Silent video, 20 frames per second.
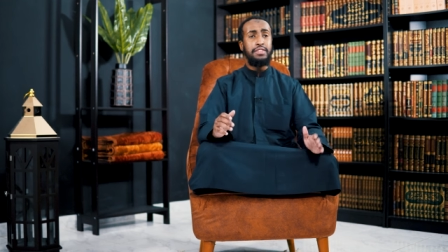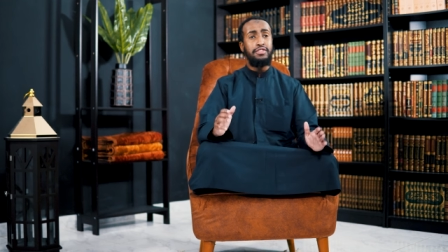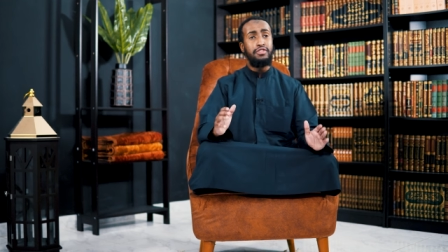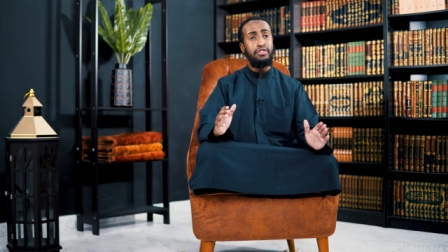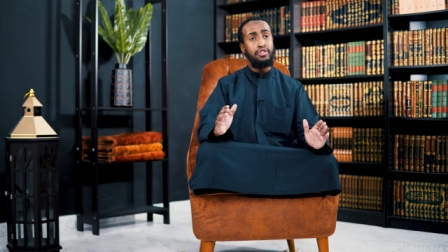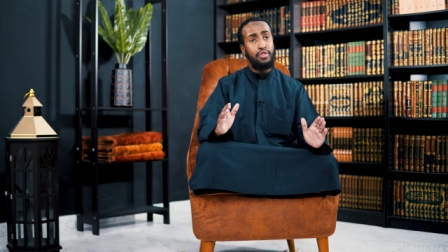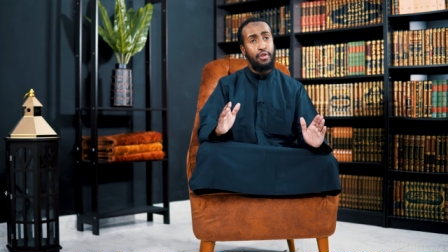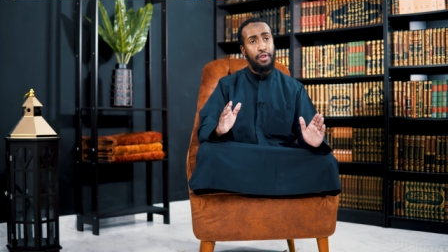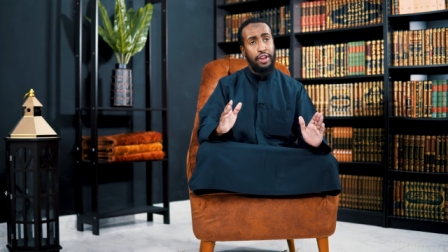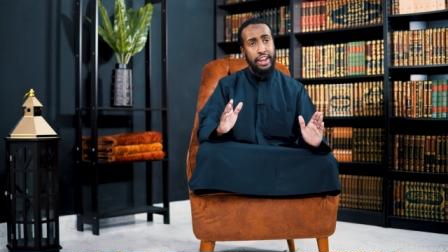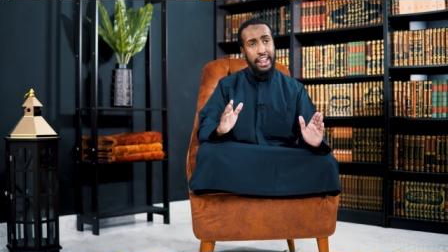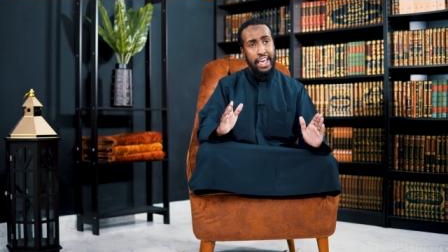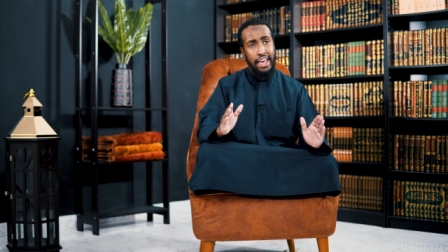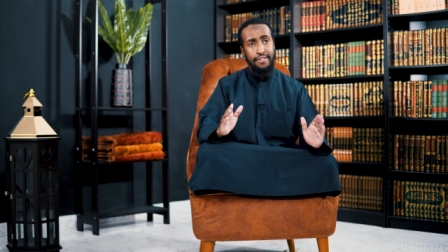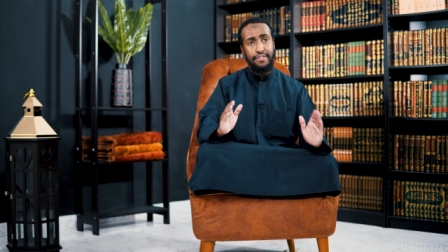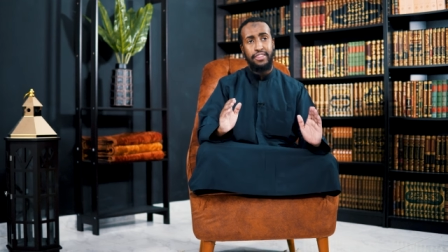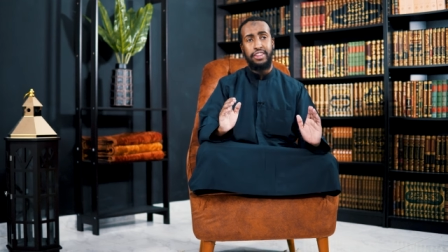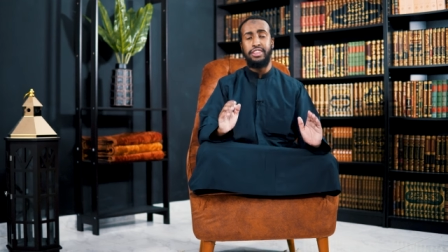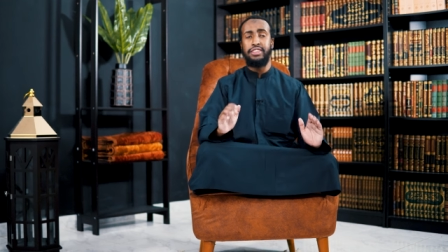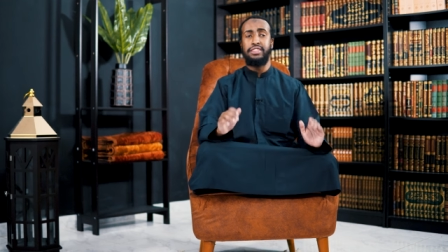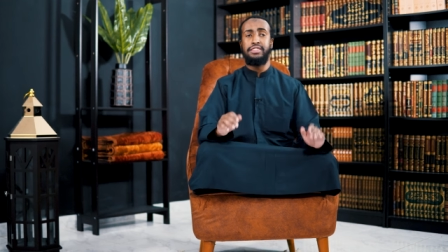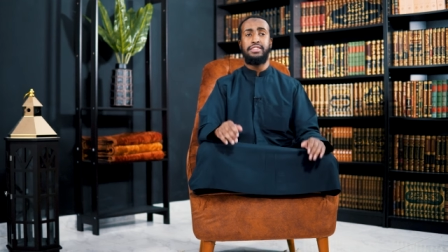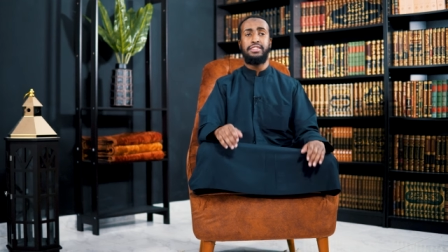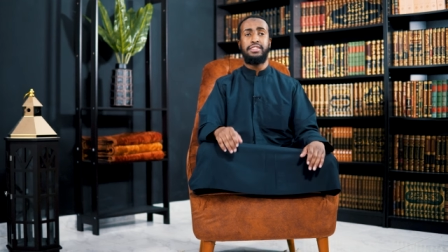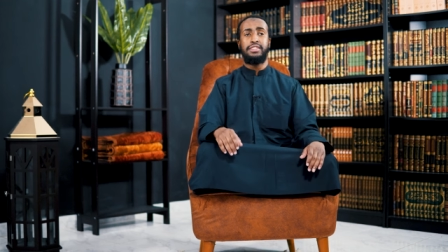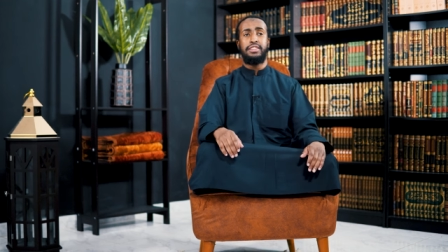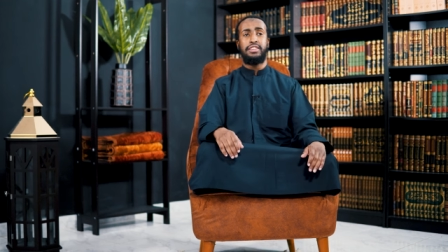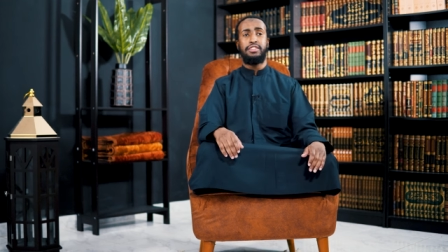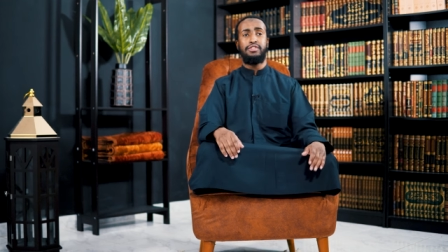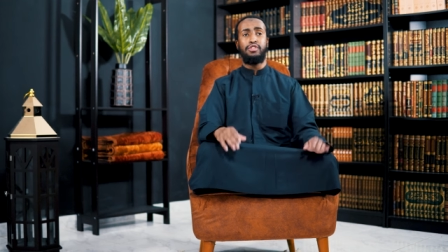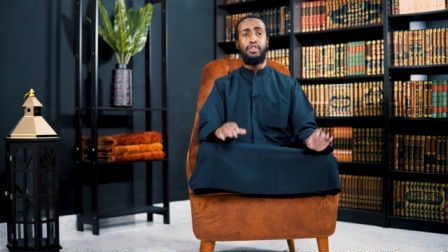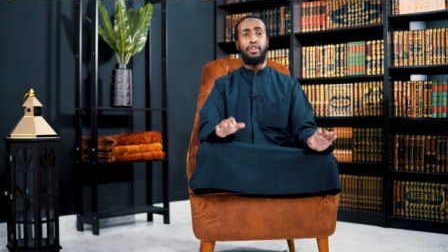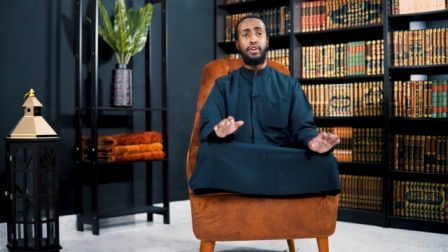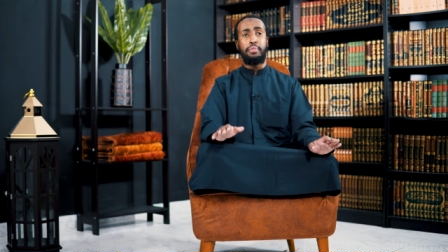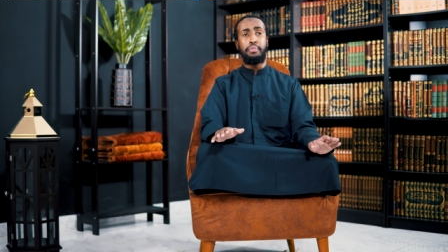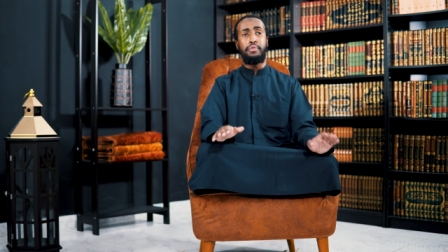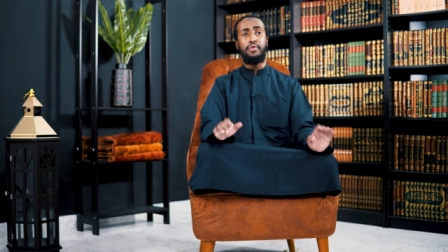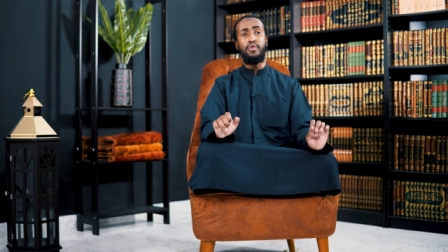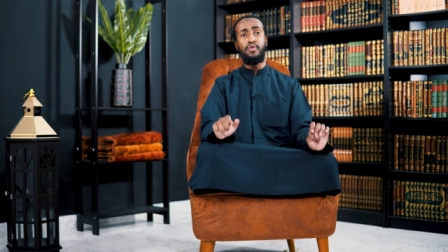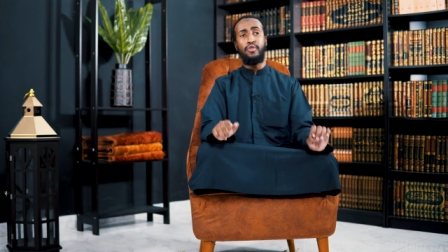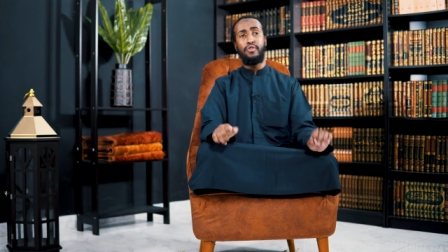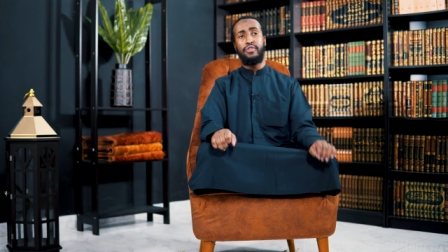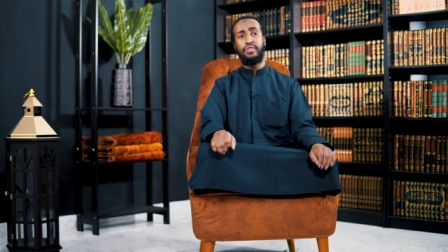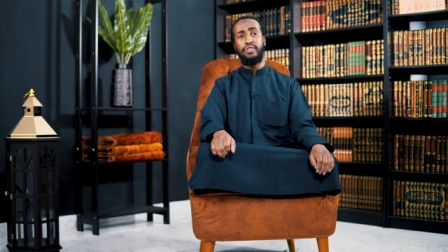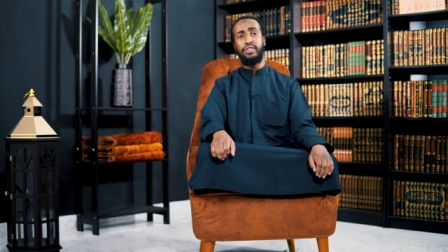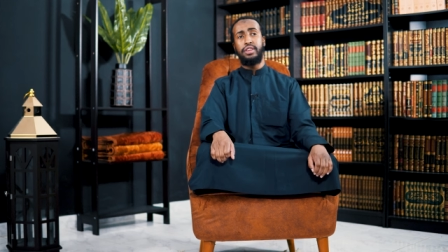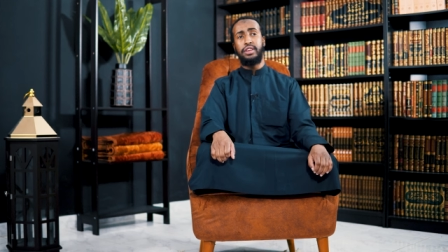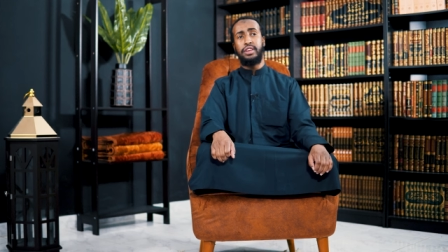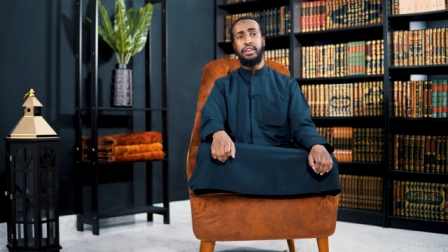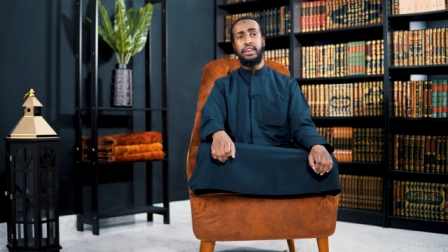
This is not an evidence. It's not a proof.